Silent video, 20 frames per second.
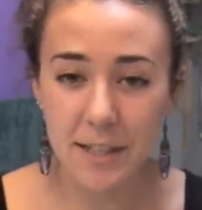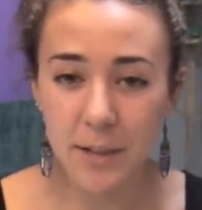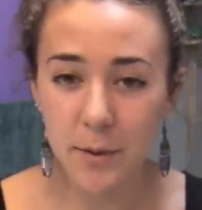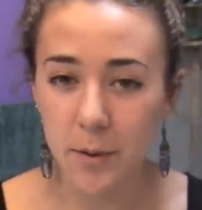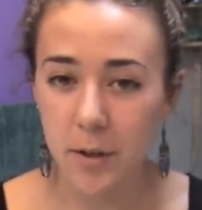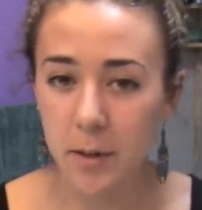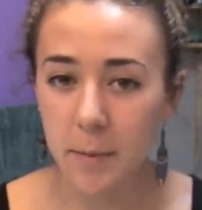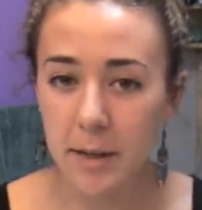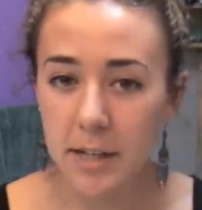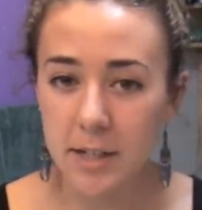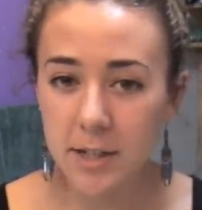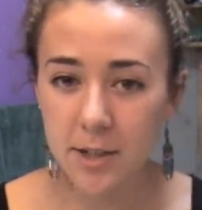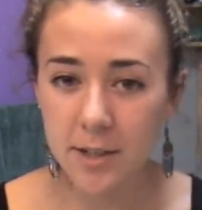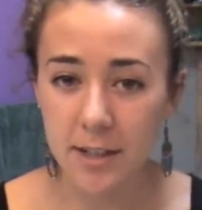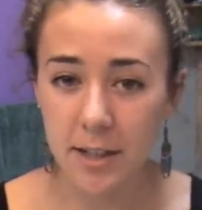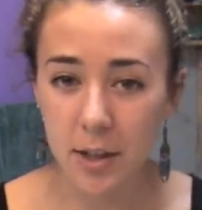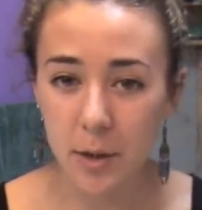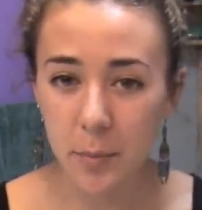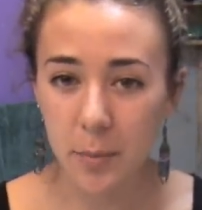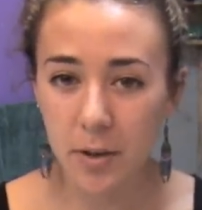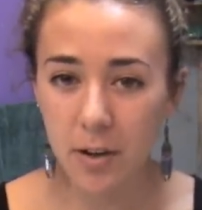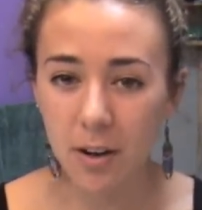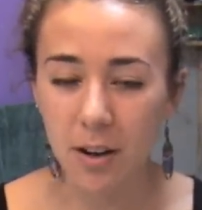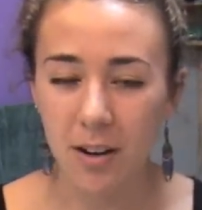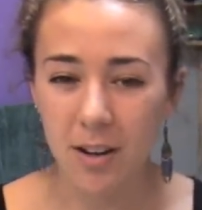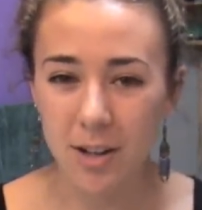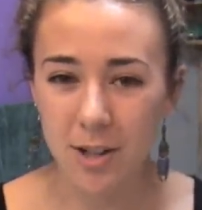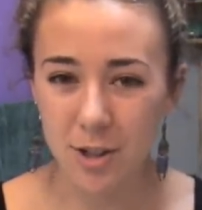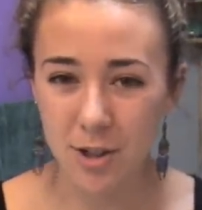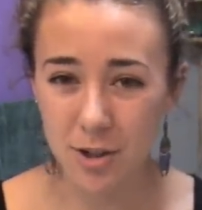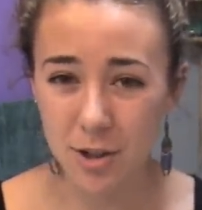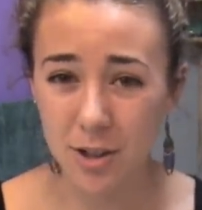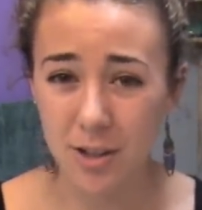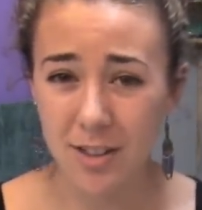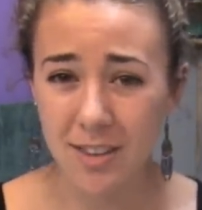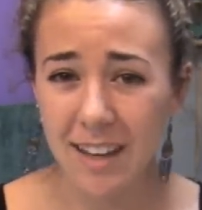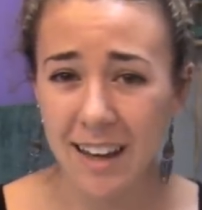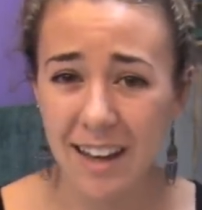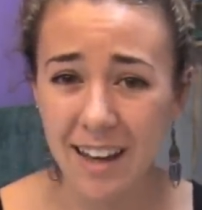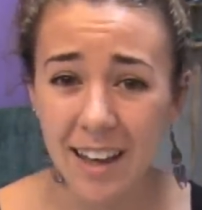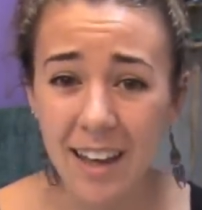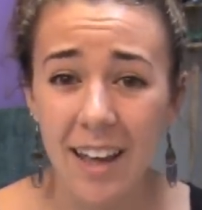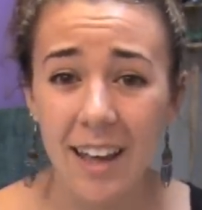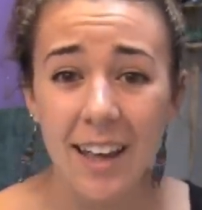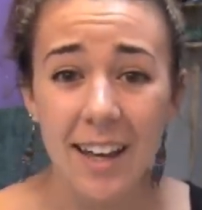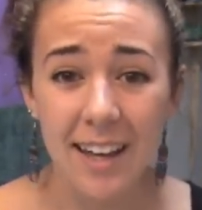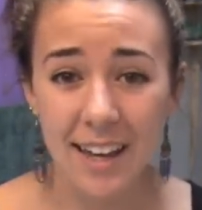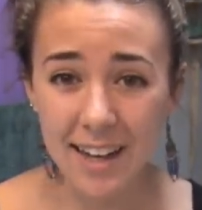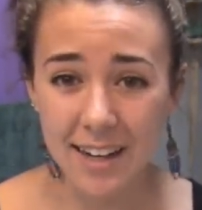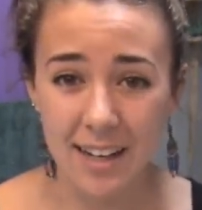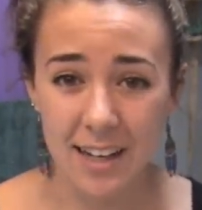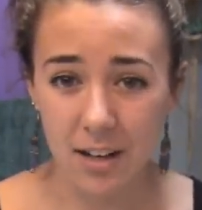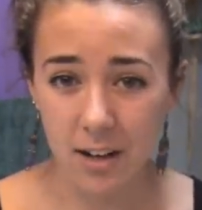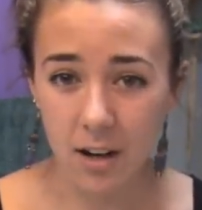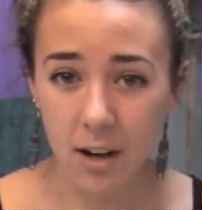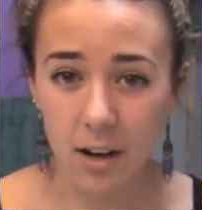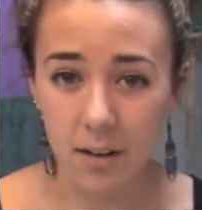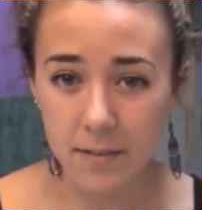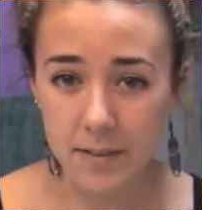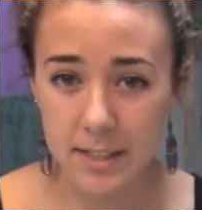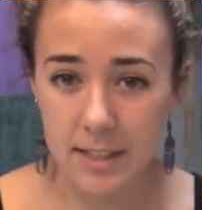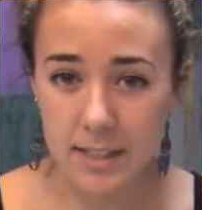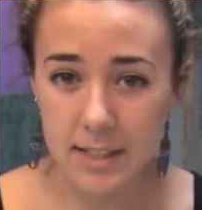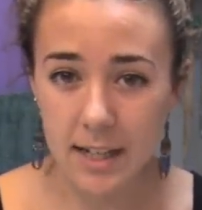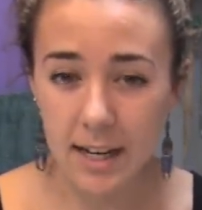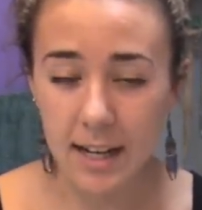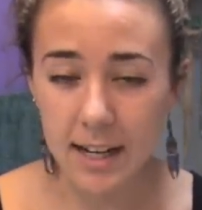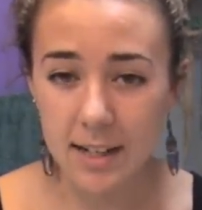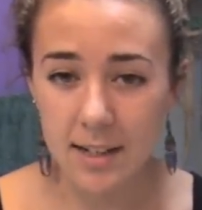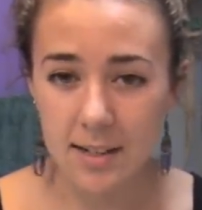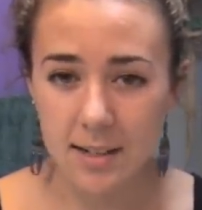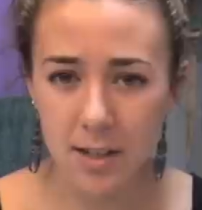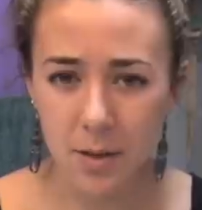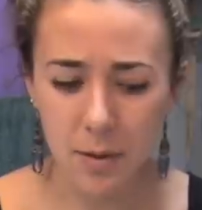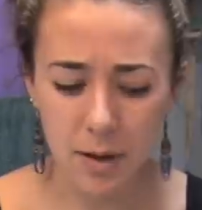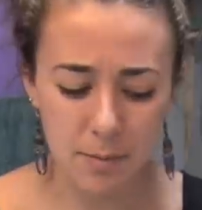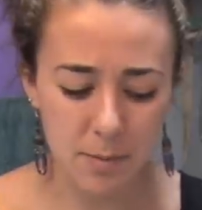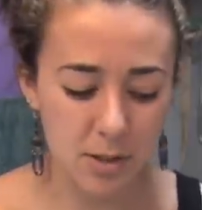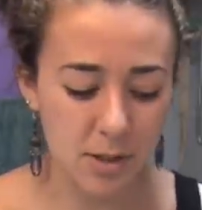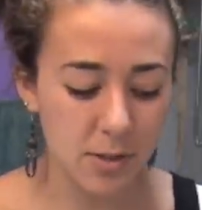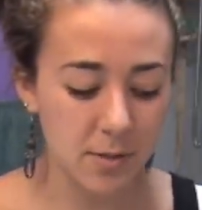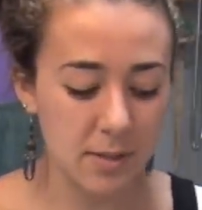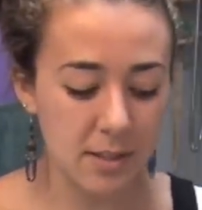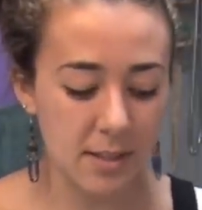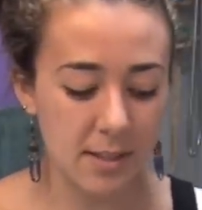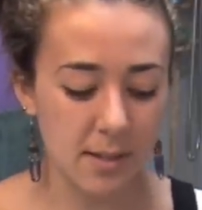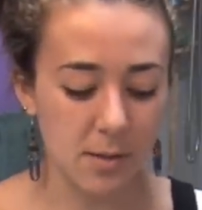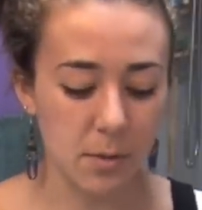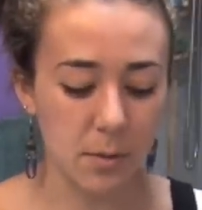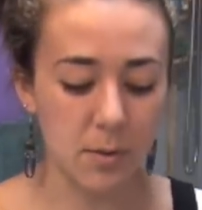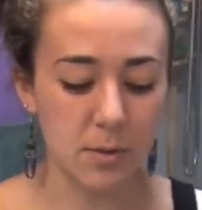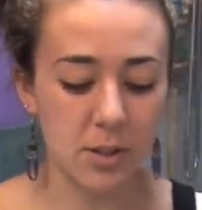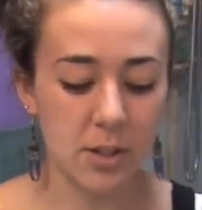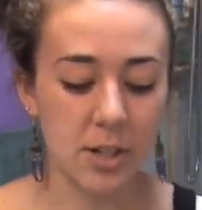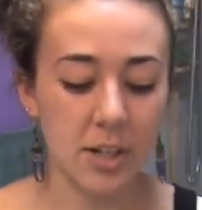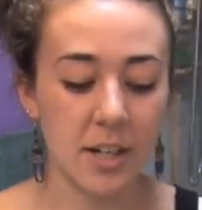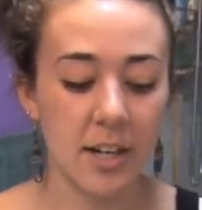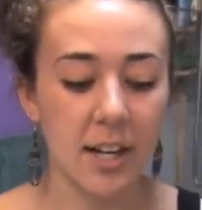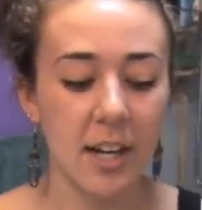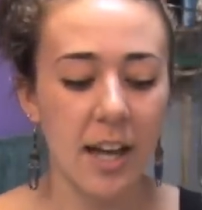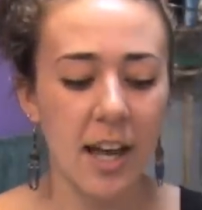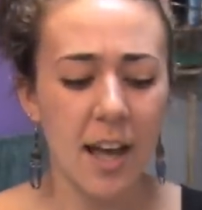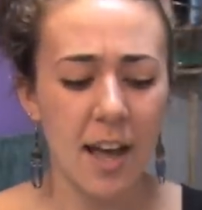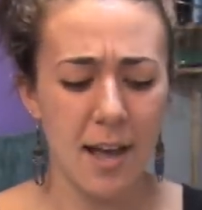you want to make sure that you put on a shirt that can get coffee stained. So I'm just using this old shirt.